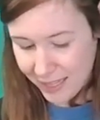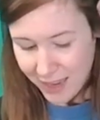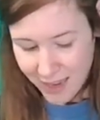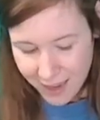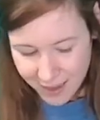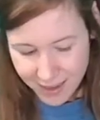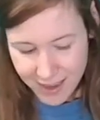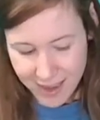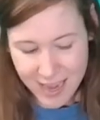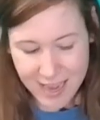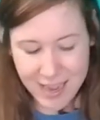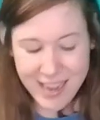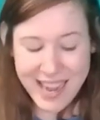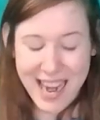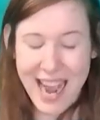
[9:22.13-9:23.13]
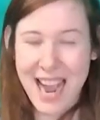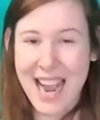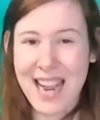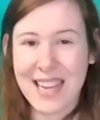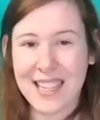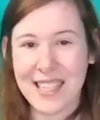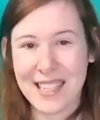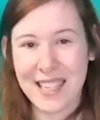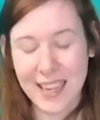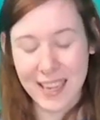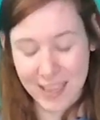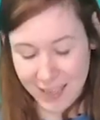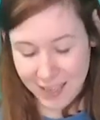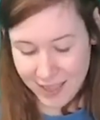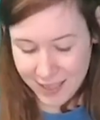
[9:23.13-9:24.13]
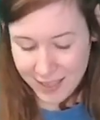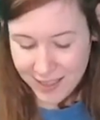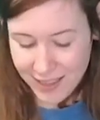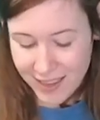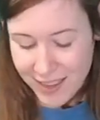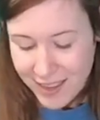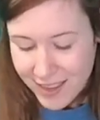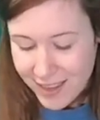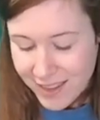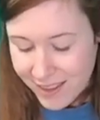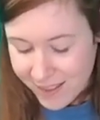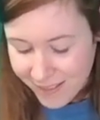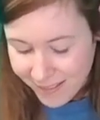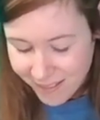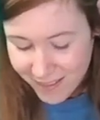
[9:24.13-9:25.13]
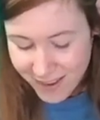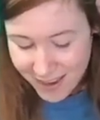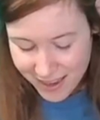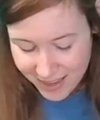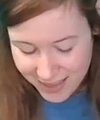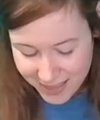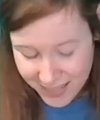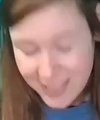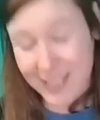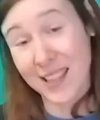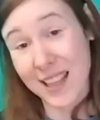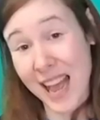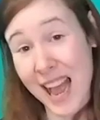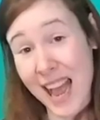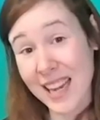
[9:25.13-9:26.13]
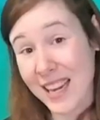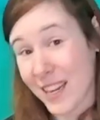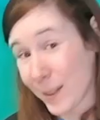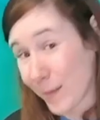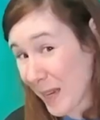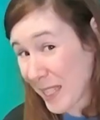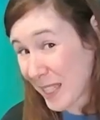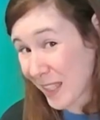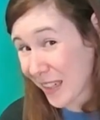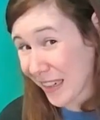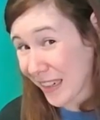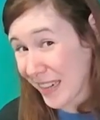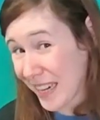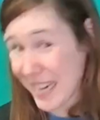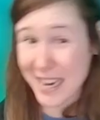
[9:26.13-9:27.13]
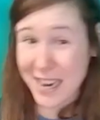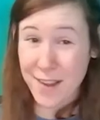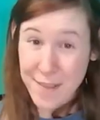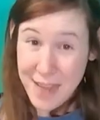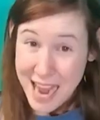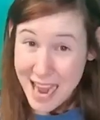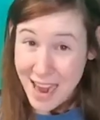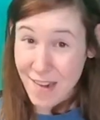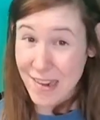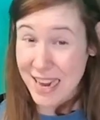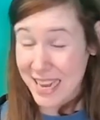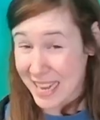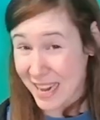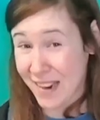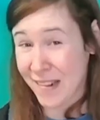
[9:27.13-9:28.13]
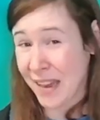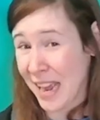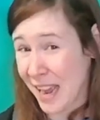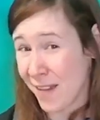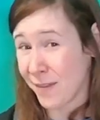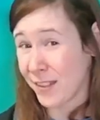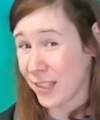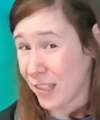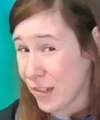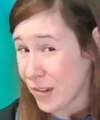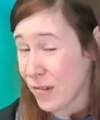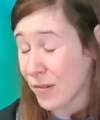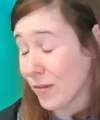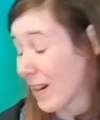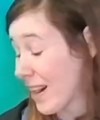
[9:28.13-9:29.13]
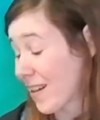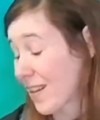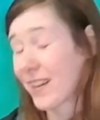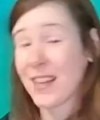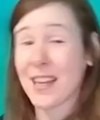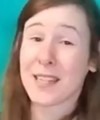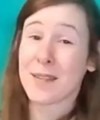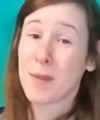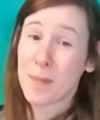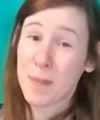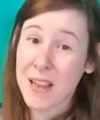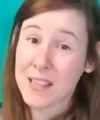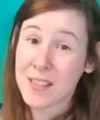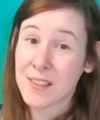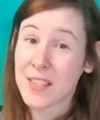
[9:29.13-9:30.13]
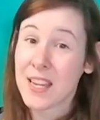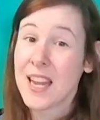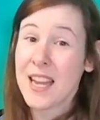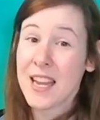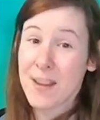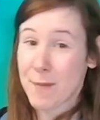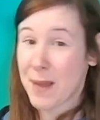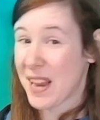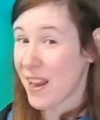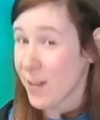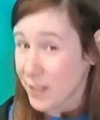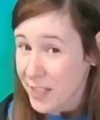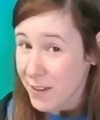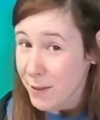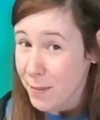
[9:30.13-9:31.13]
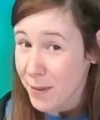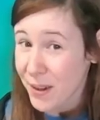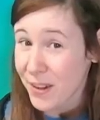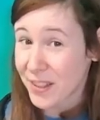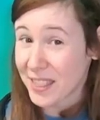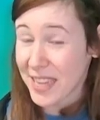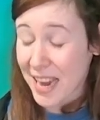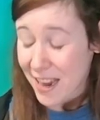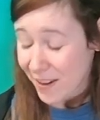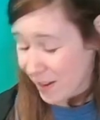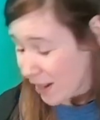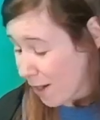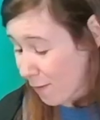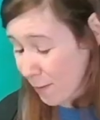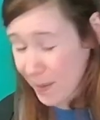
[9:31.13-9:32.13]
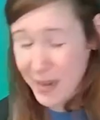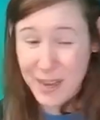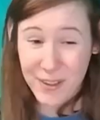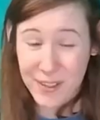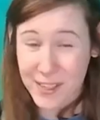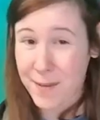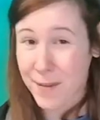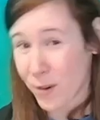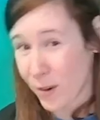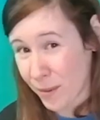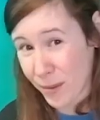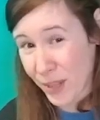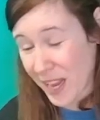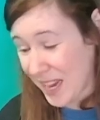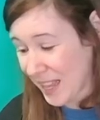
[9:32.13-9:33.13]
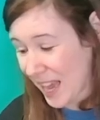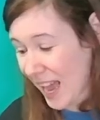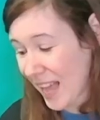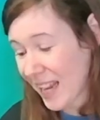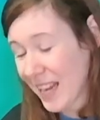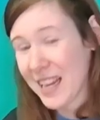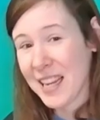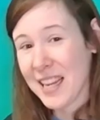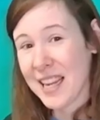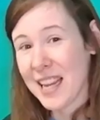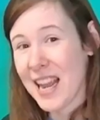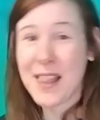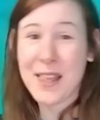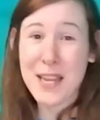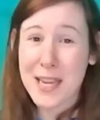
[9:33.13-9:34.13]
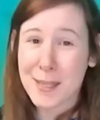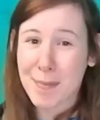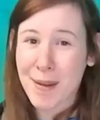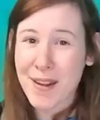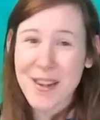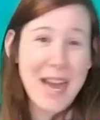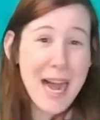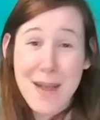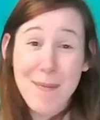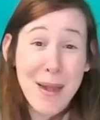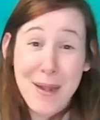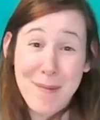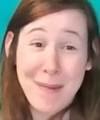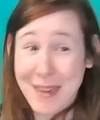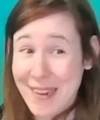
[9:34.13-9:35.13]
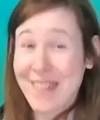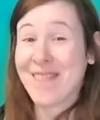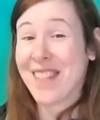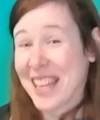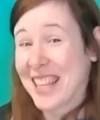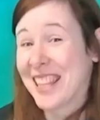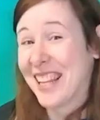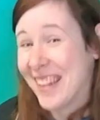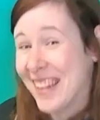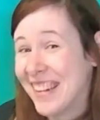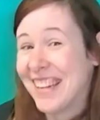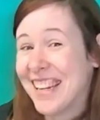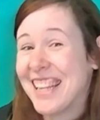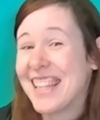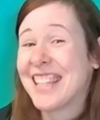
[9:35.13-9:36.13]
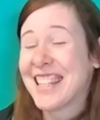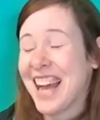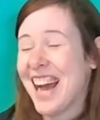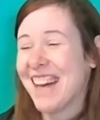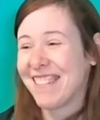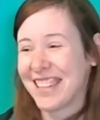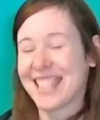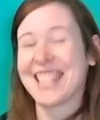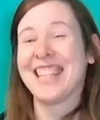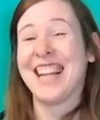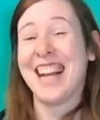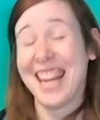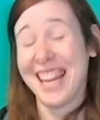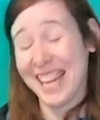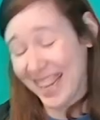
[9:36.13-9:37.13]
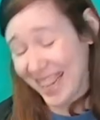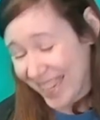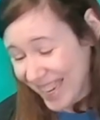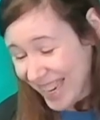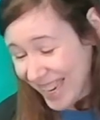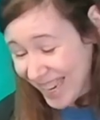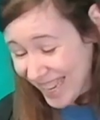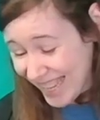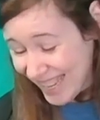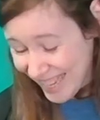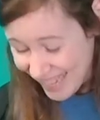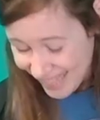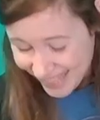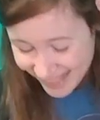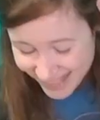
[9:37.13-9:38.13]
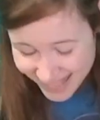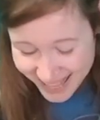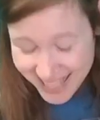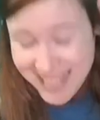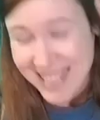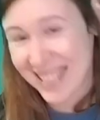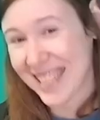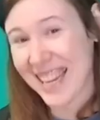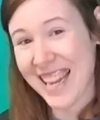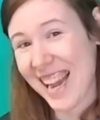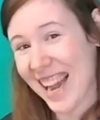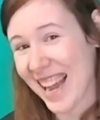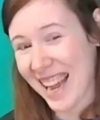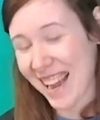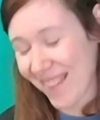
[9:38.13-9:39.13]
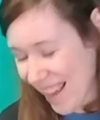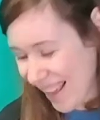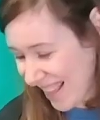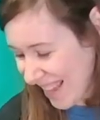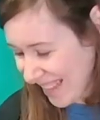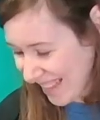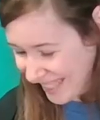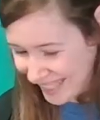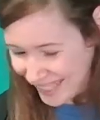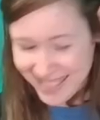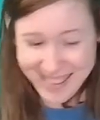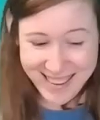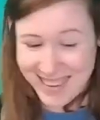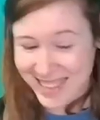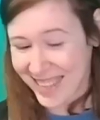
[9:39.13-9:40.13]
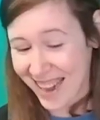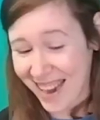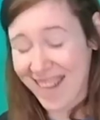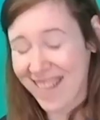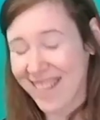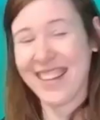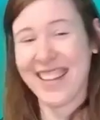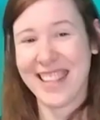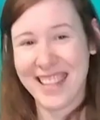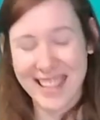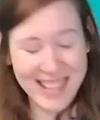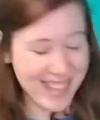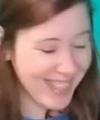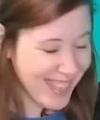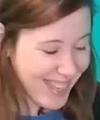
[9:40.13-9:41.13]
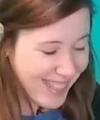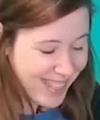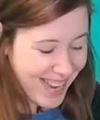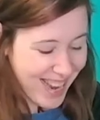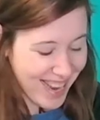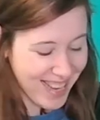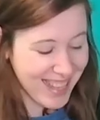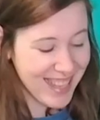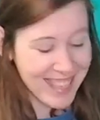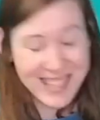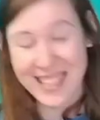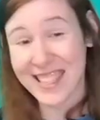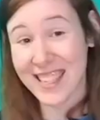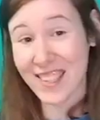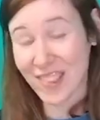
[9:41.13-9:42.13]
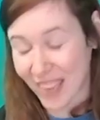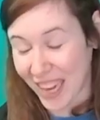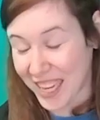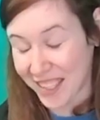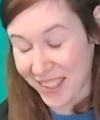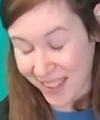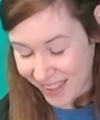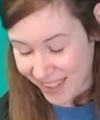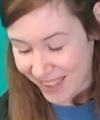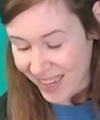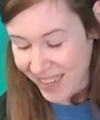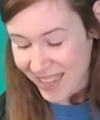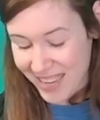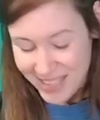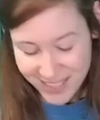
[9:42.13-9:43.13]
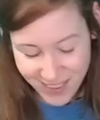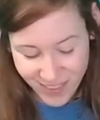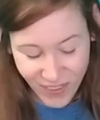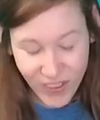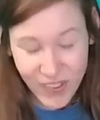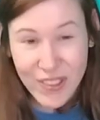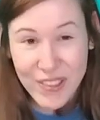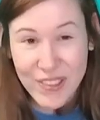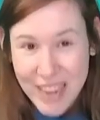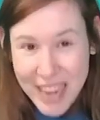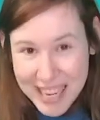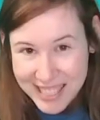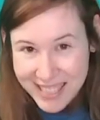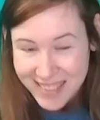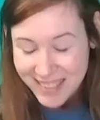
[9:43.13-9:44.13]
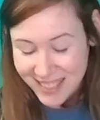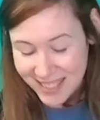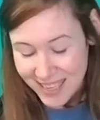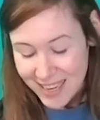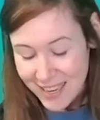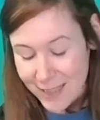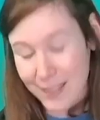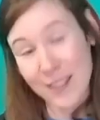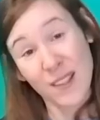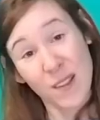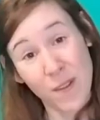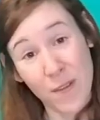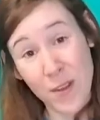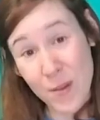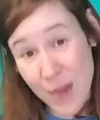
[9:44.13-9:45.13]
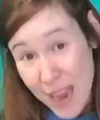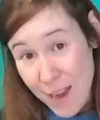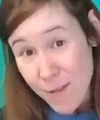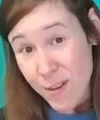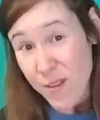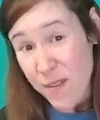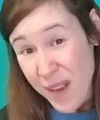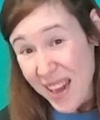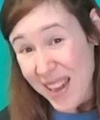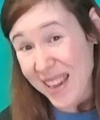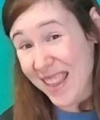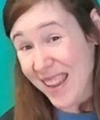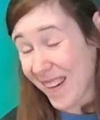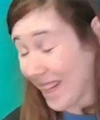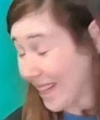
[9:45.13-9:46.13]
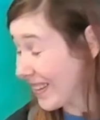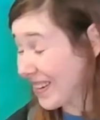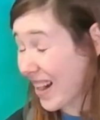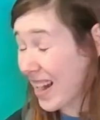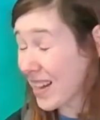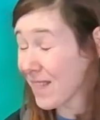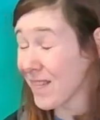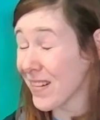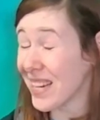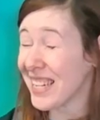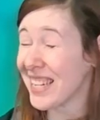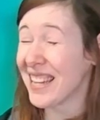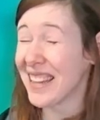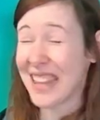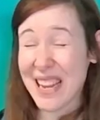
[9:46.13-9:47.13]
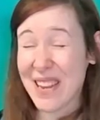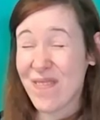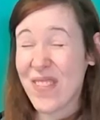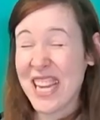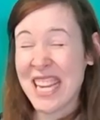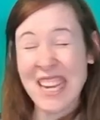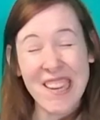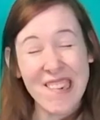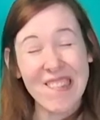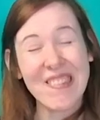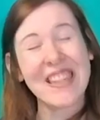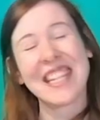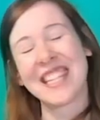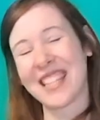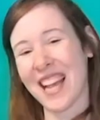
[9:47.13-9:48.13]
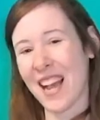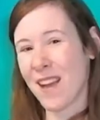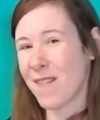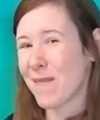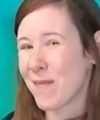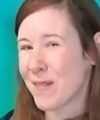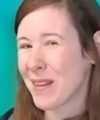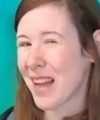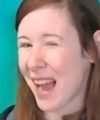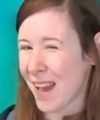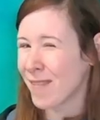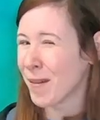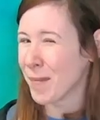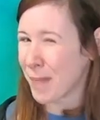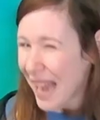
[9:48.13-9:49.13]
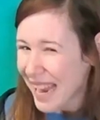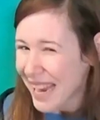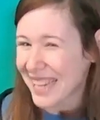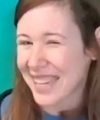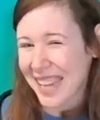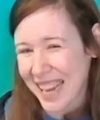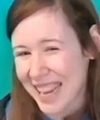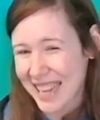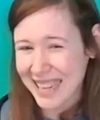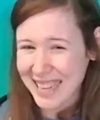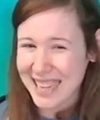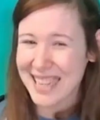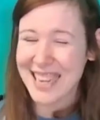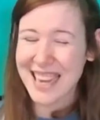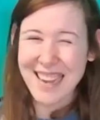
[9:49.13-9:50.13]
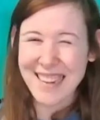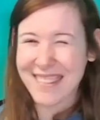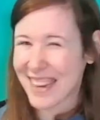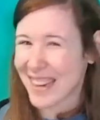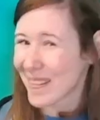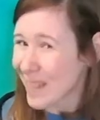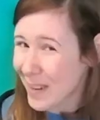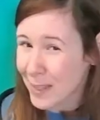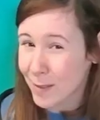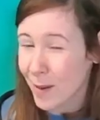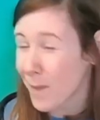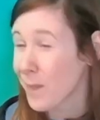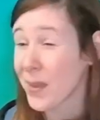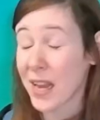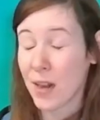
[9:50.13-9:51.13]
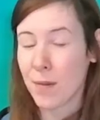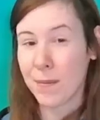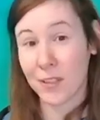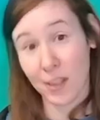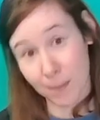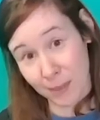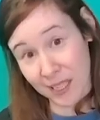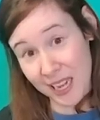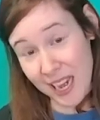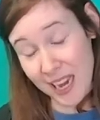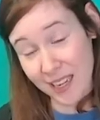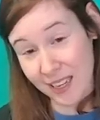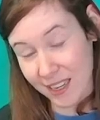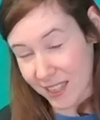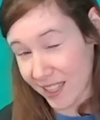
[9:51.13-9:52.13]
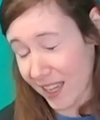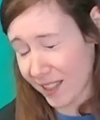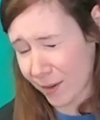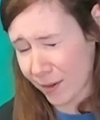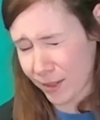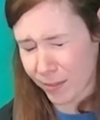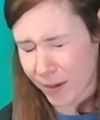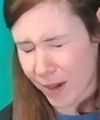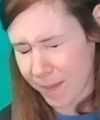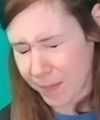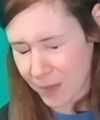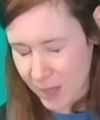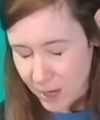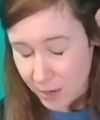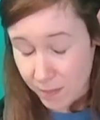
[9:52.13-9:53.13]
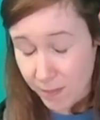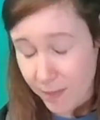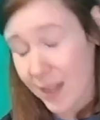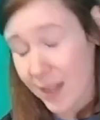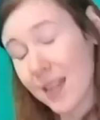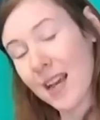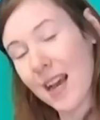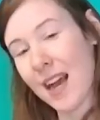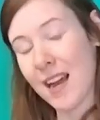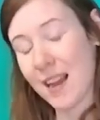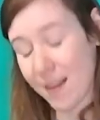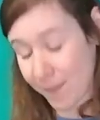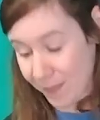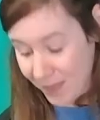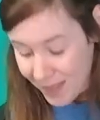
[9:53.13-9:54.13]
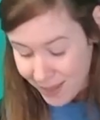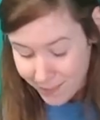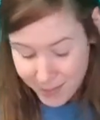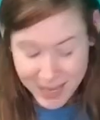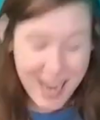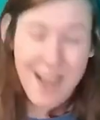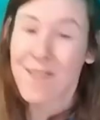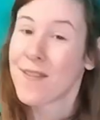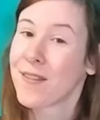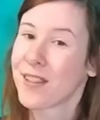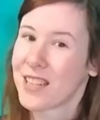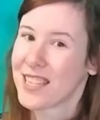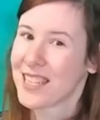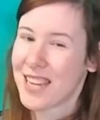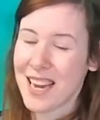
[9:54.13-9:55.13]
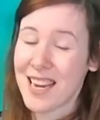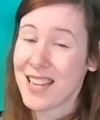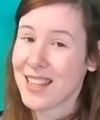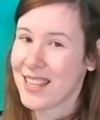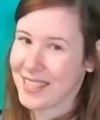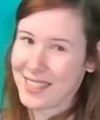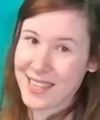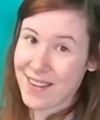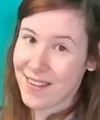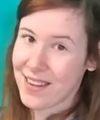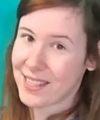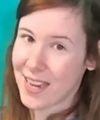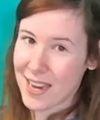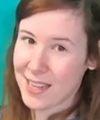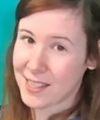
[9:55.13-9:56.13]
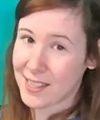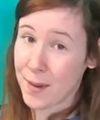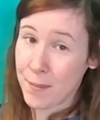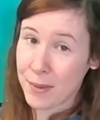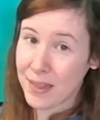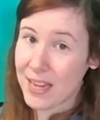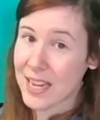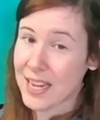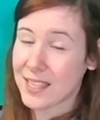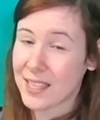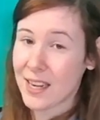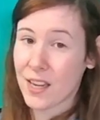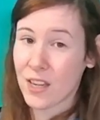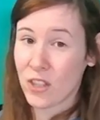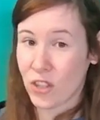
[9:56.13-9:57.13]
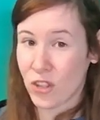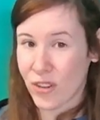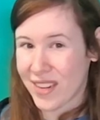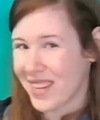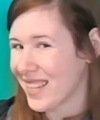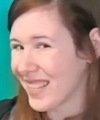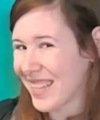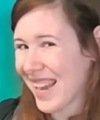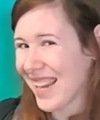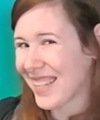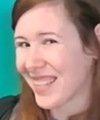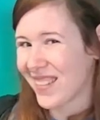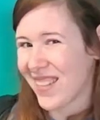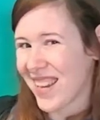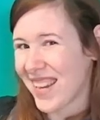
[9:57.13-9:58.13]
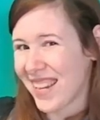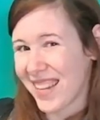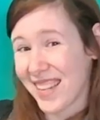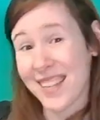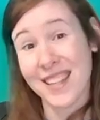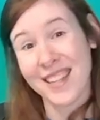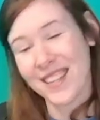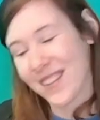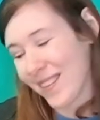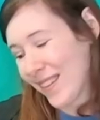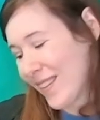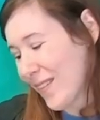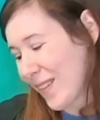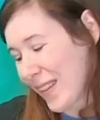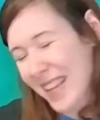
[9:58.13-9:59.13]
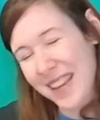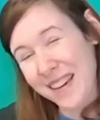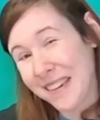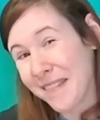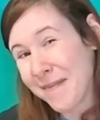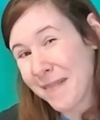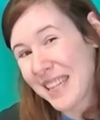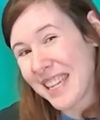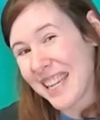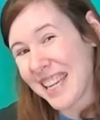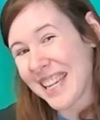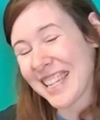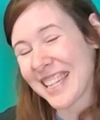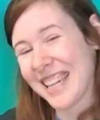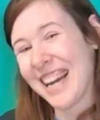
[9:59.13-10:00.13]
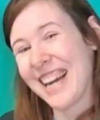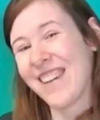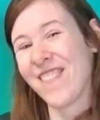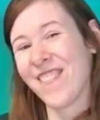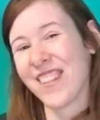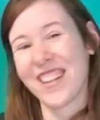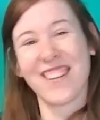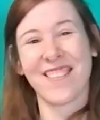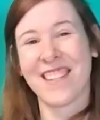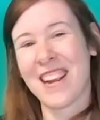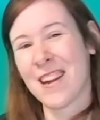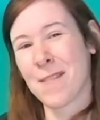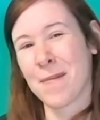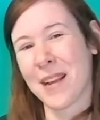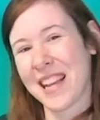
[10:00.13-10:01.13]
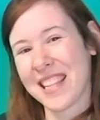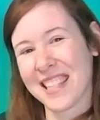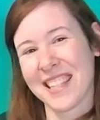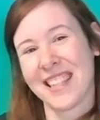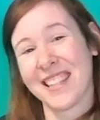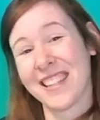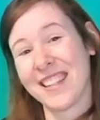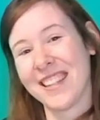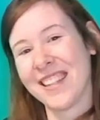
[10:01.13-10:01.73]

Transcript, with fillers: Alright, you guys. Ugh. So that is my story of how I now have two rare collectible puzzles. If my house ever burns down, God forbid, or something horrible like that, and these burn, I better burn with them, because that was a lot of uh, this. I, I'm not letting this series go. This is uh, this is a treasure. These are both treasures. So if you ever find the Earth Dragon one, let me know, because I, I will buy it. I don't care where it's from. I hope it ships to Canada, because that's always a problem, too. Um, but yeah, for today, the series is complete. Join us next week for the opening of a rare puzzle.